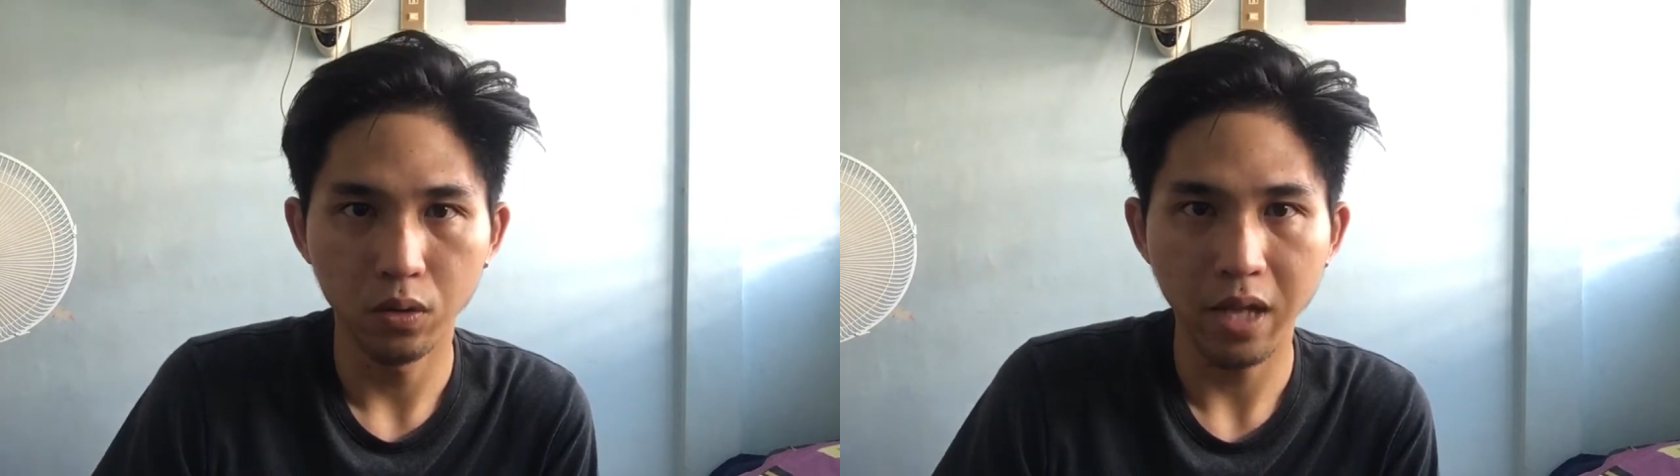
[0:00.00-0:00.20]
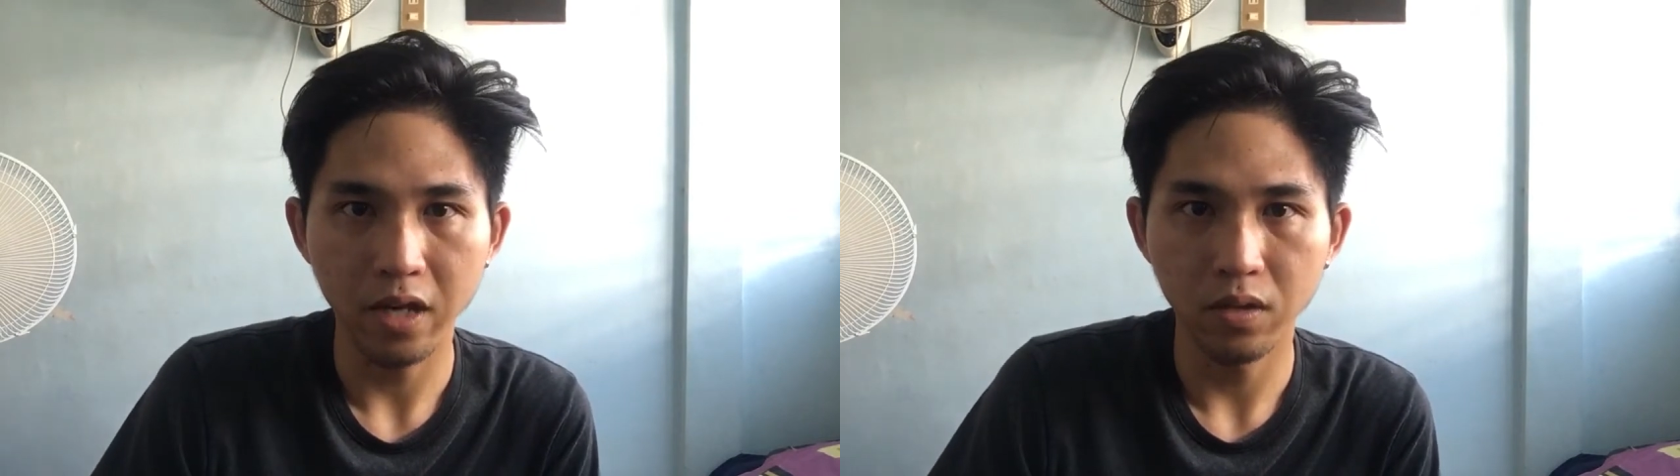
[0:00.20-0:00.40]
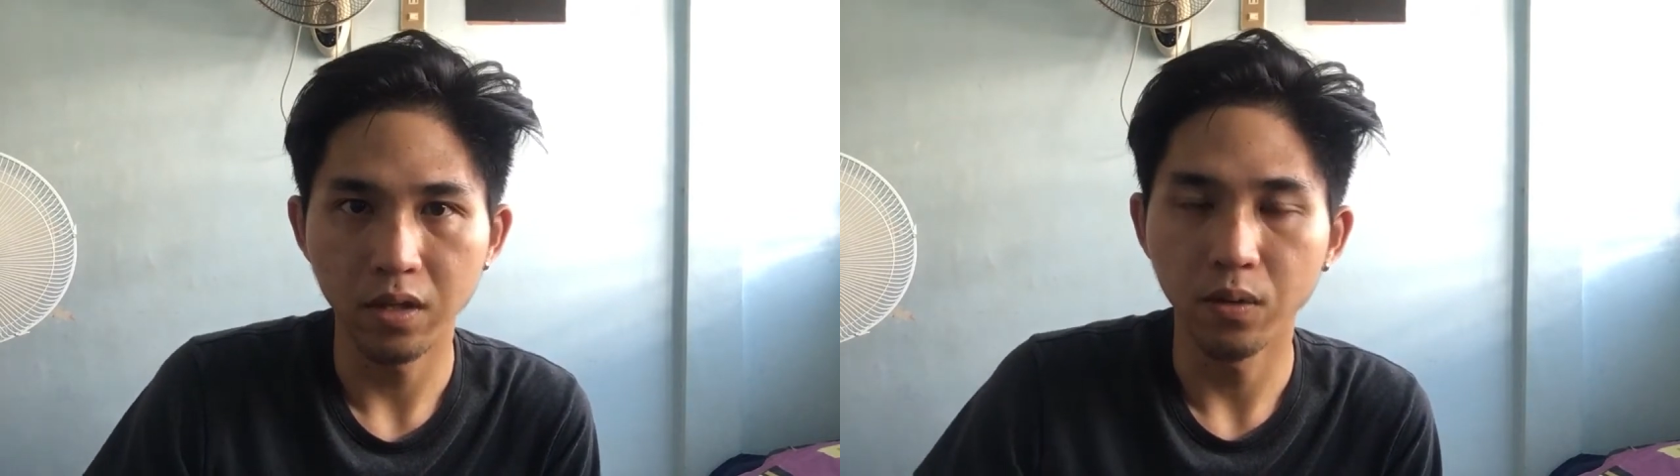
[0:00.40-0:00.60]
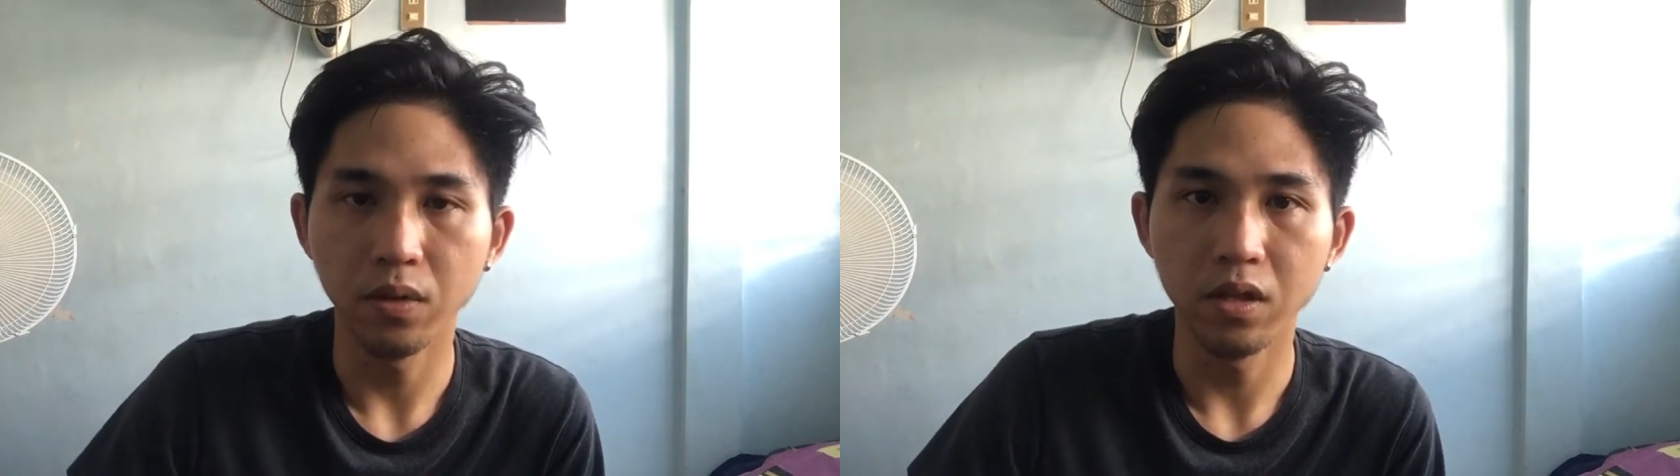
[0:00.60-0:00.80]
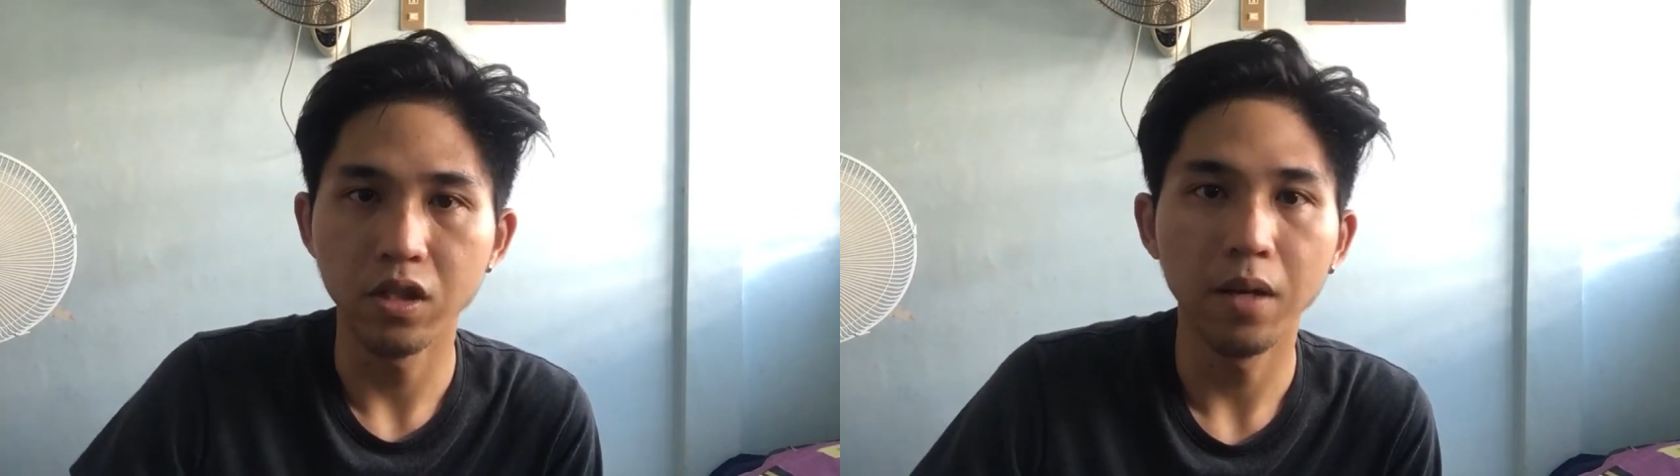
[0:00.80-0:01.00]
actually go
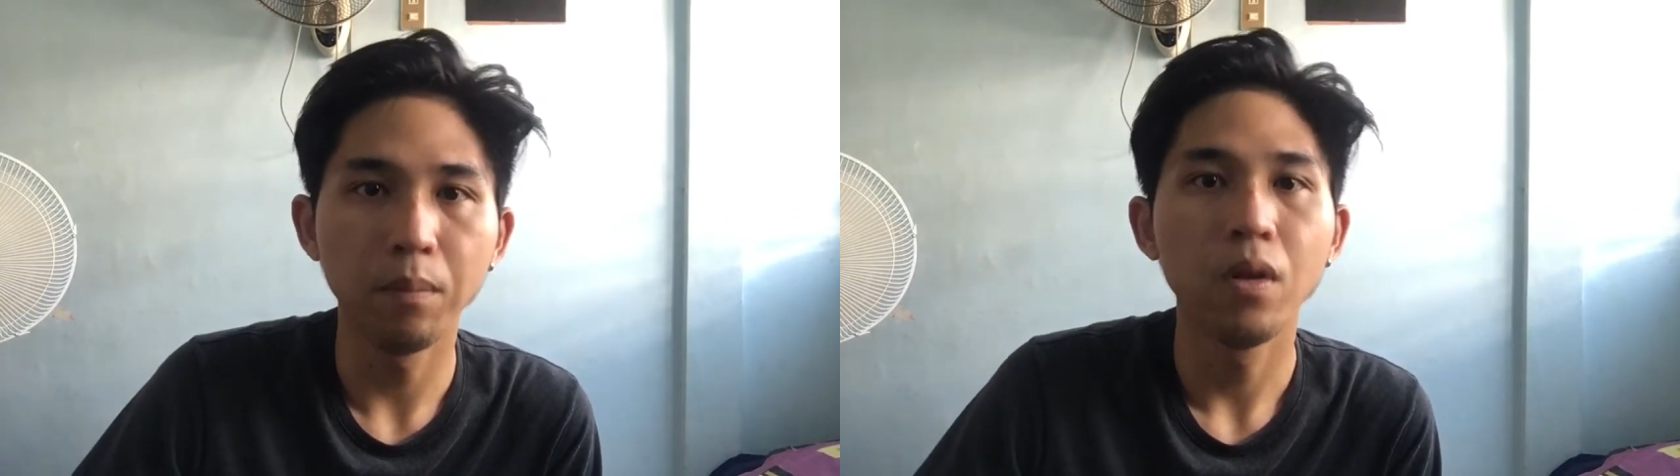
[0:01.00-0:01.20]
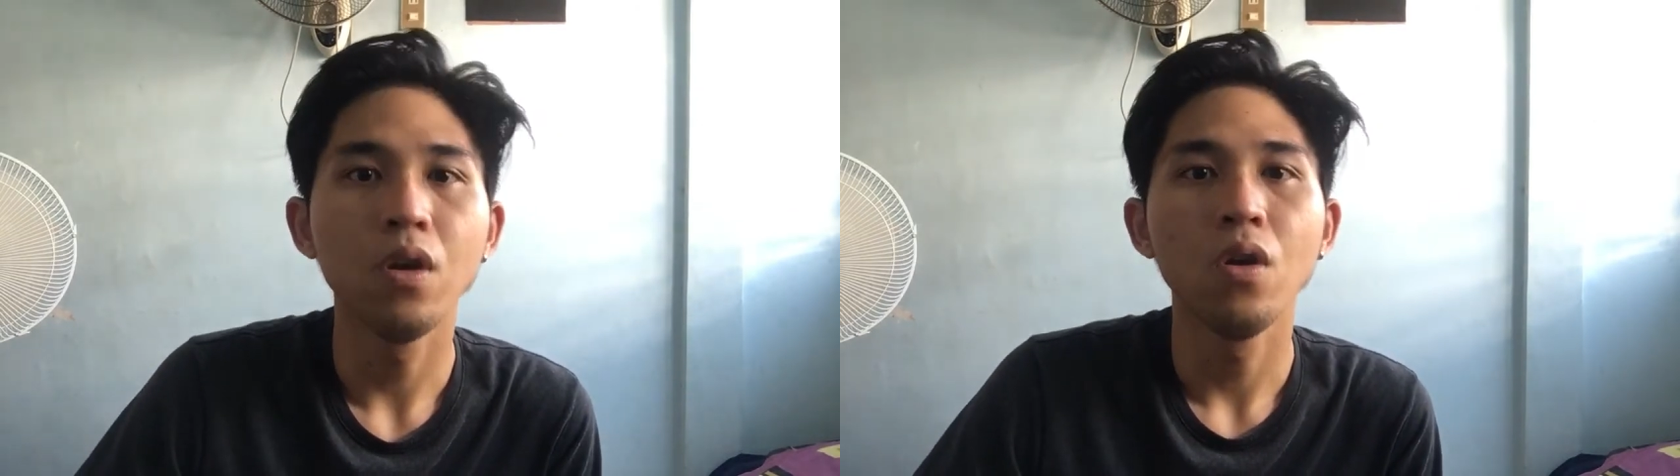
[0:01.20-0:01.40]
to the gym,